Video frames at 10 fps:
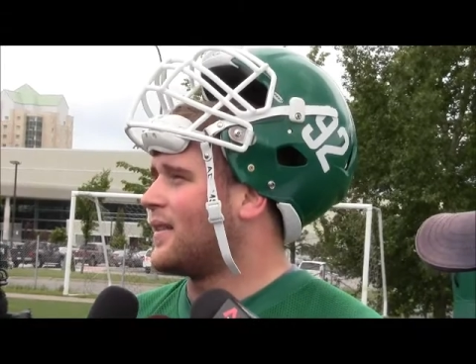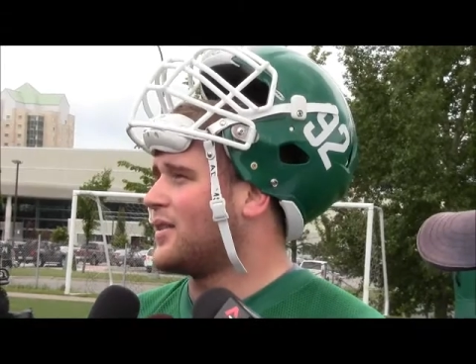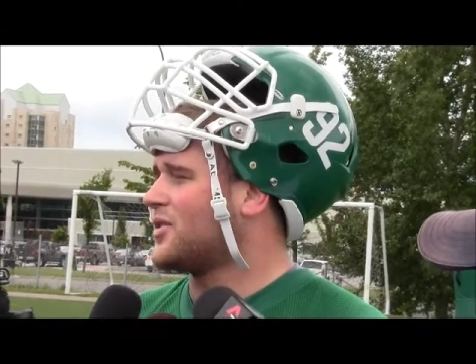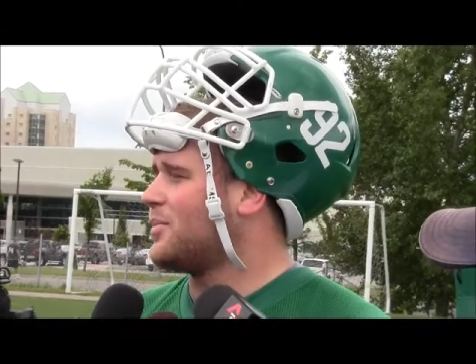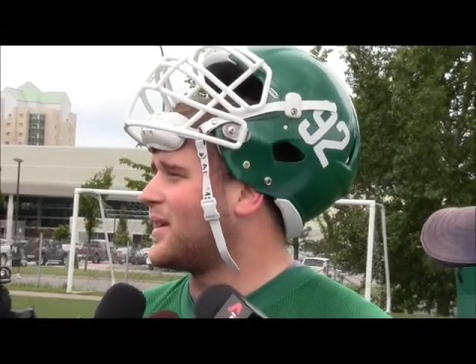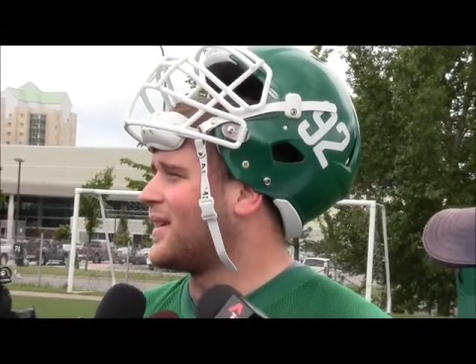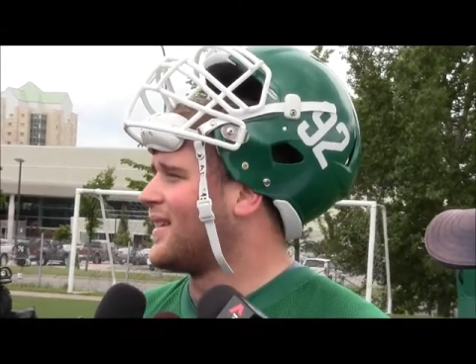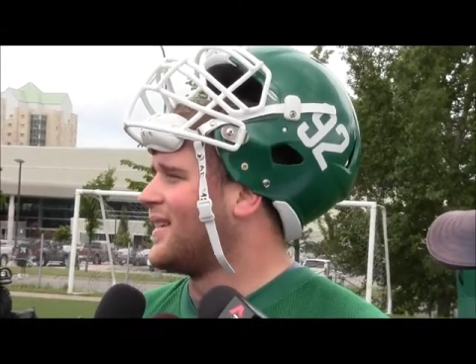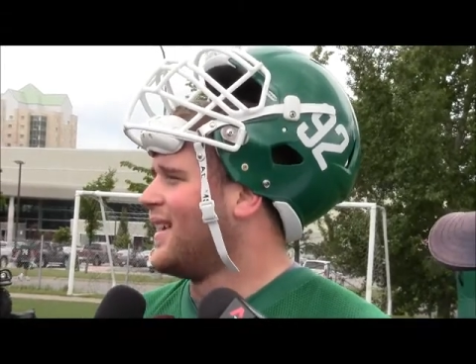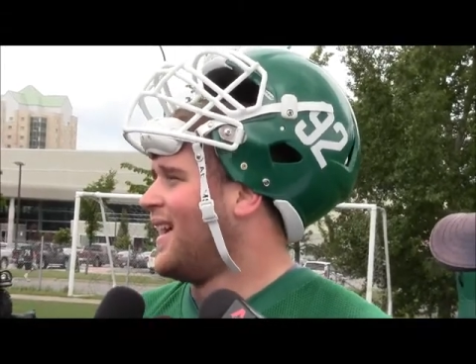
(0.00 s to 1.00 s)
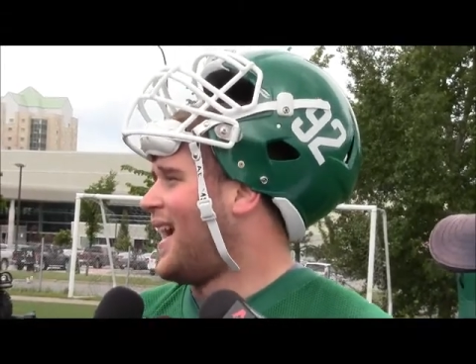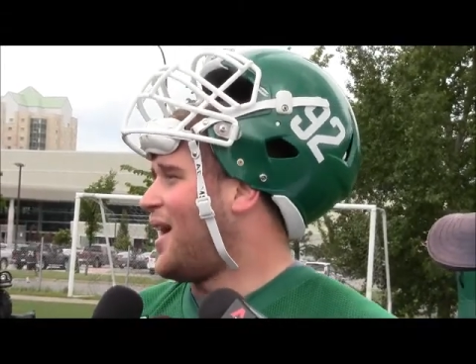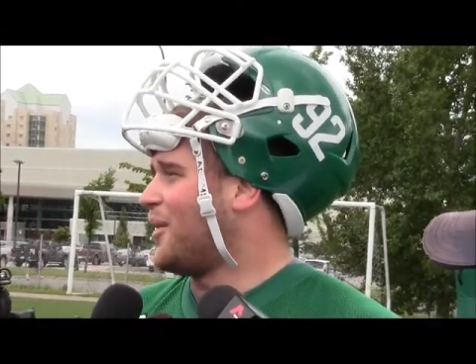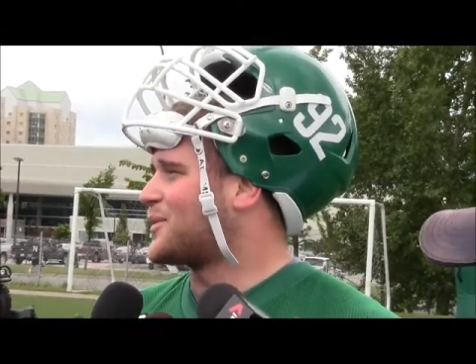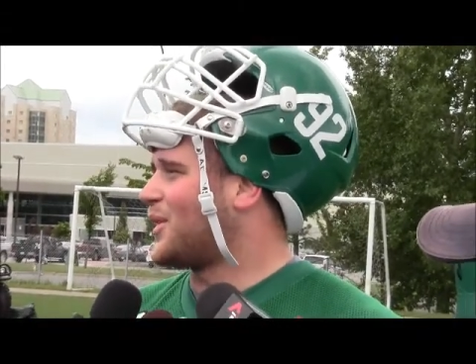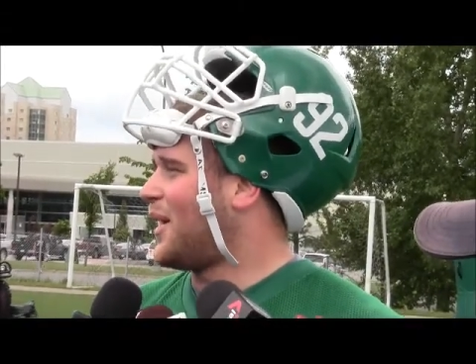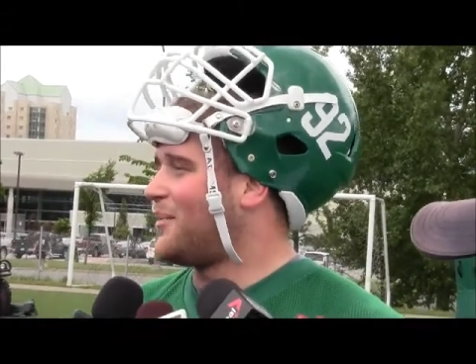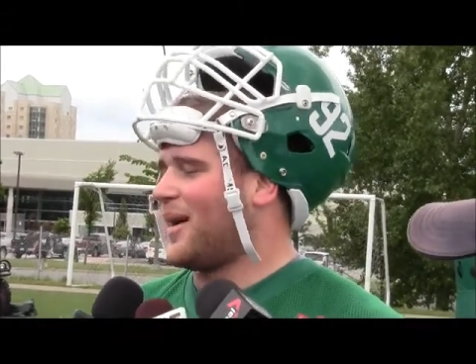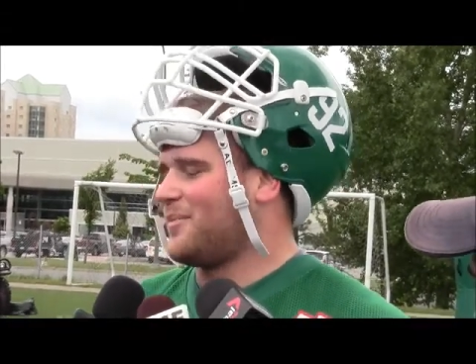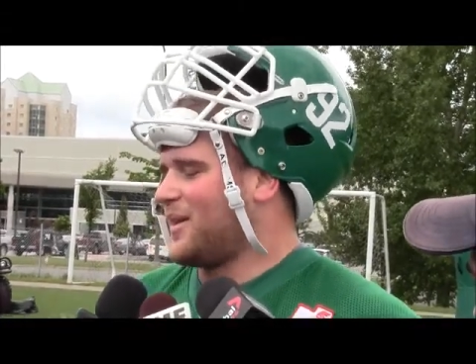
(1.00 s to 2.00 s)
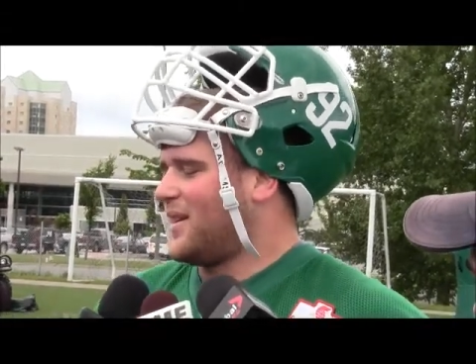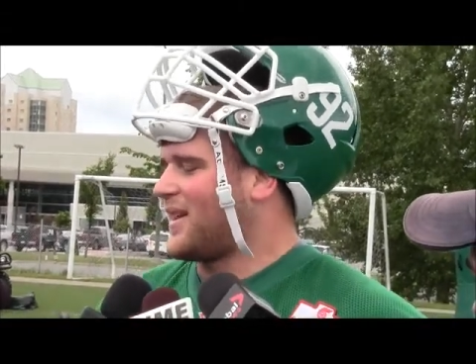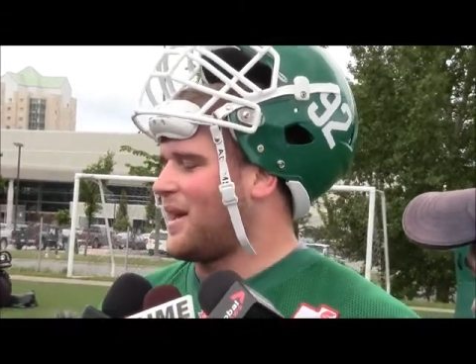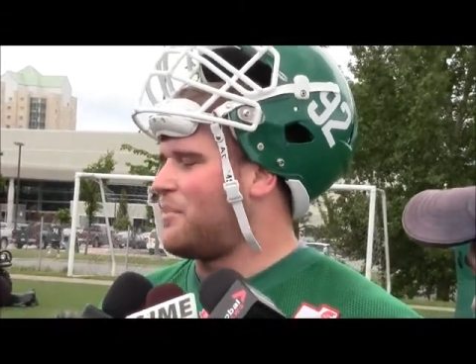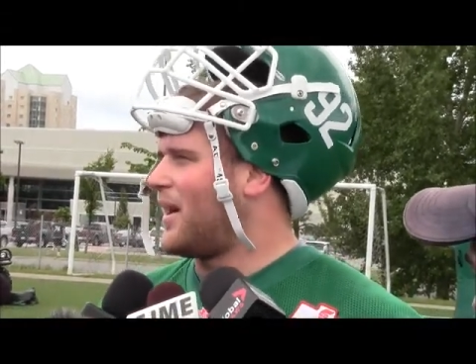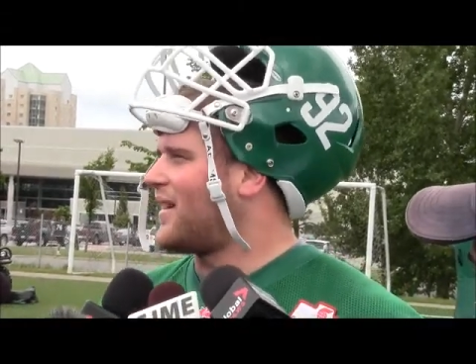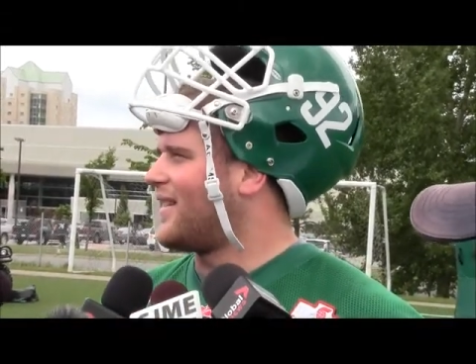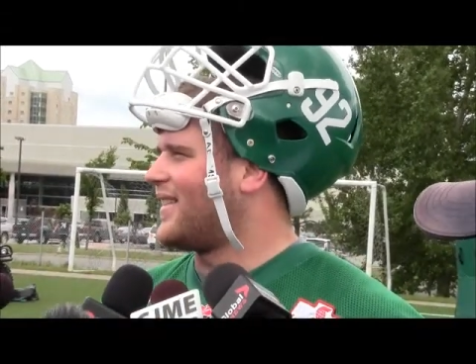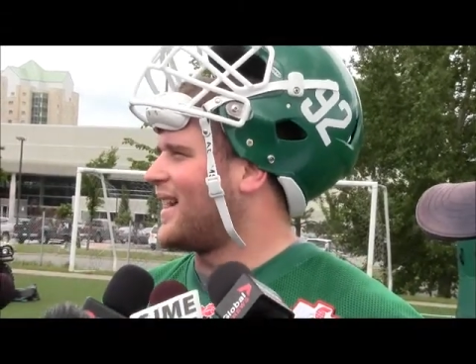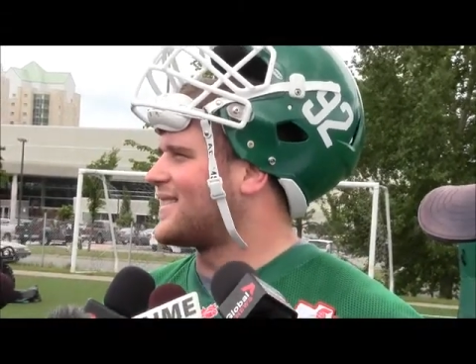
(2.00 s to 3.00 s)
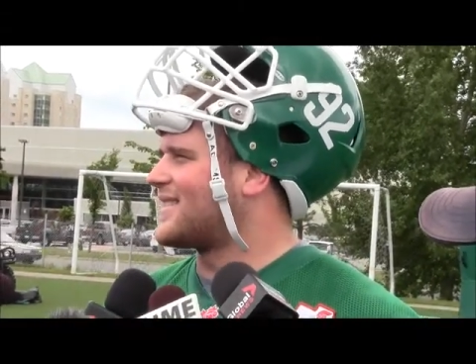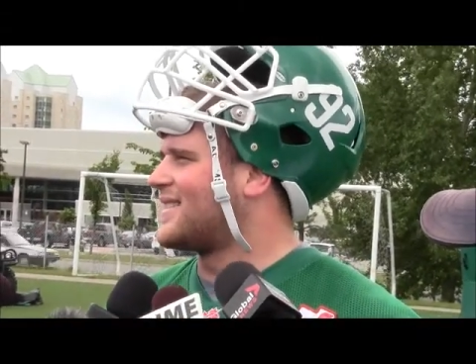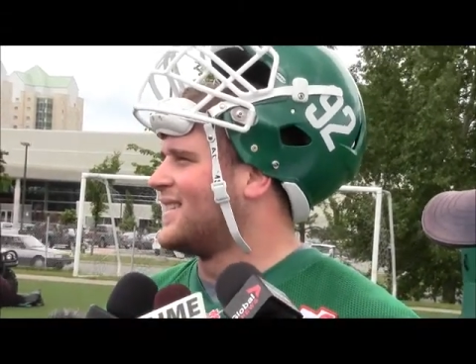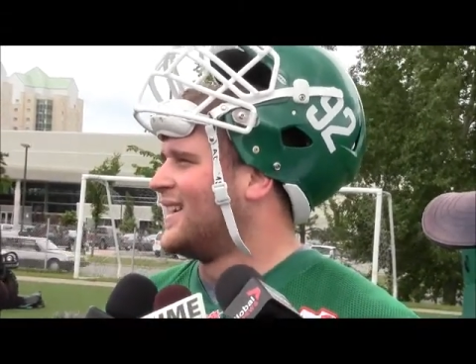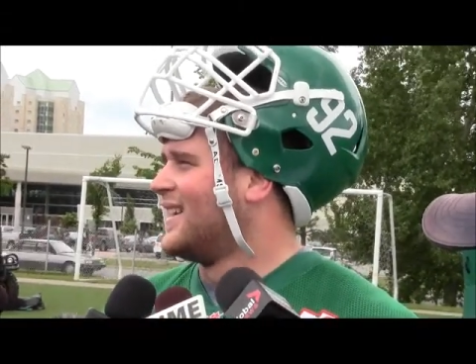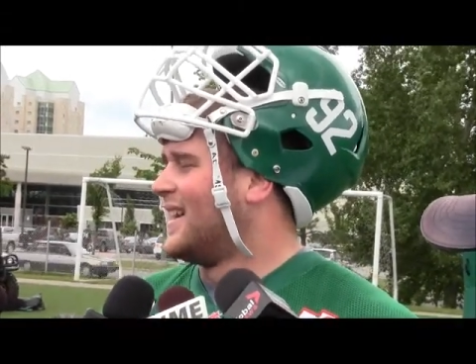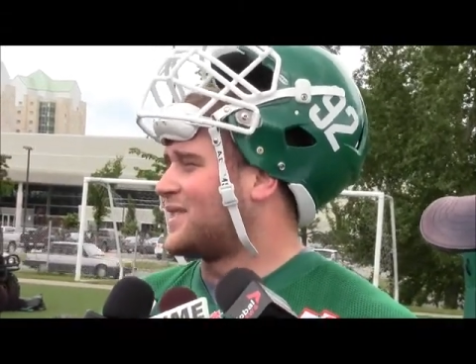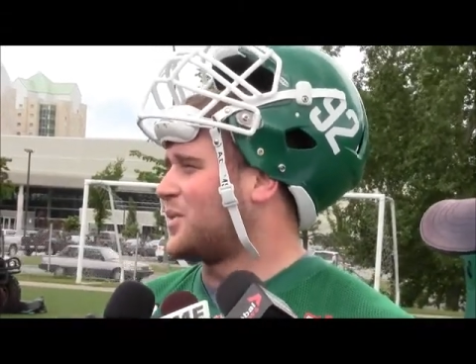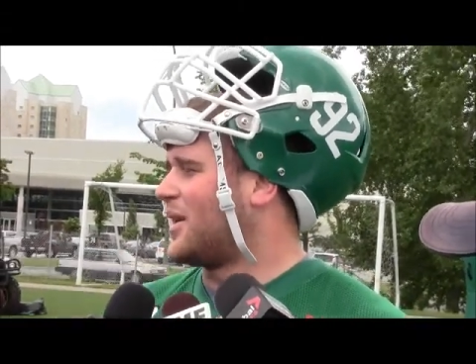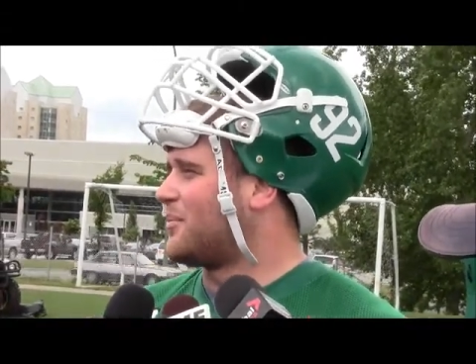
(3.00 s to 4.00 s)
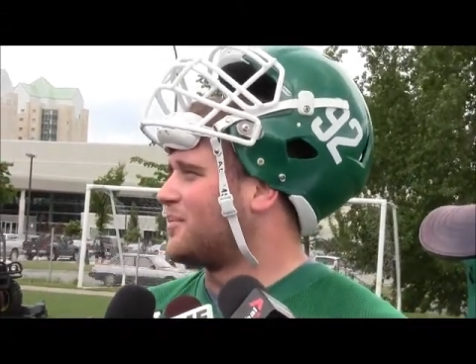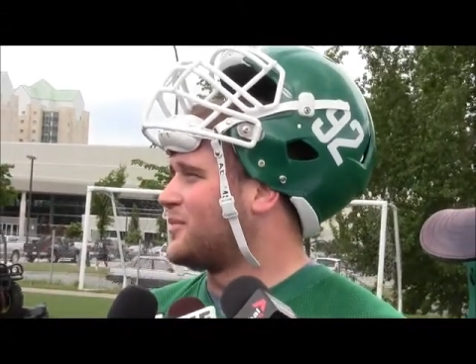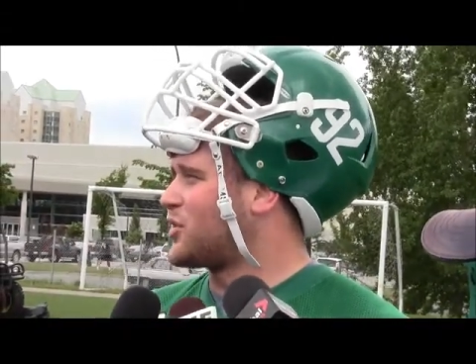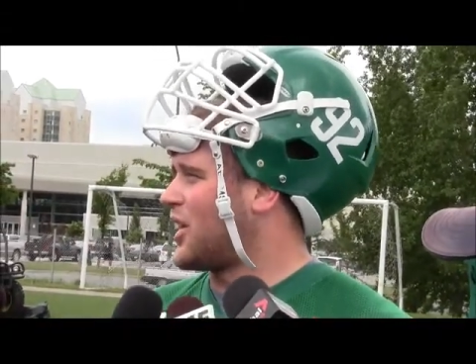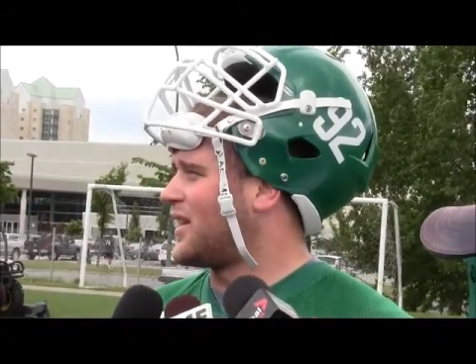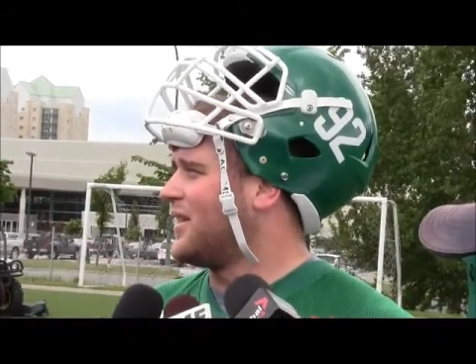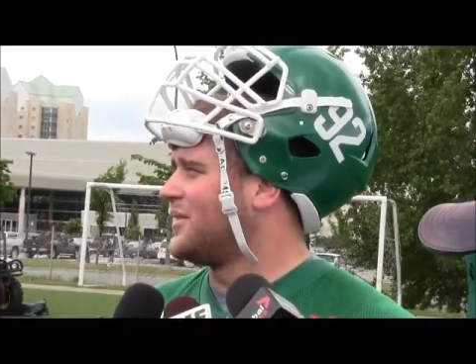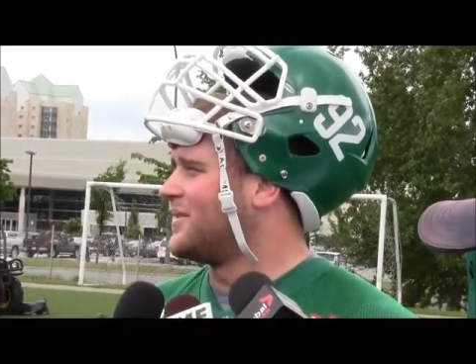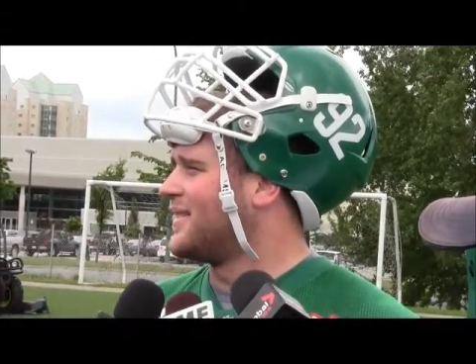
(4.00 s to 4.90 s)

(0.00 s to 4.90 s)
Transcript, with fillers: There should be. I hope so. I'm here to get better, and that's what I'm trying to do.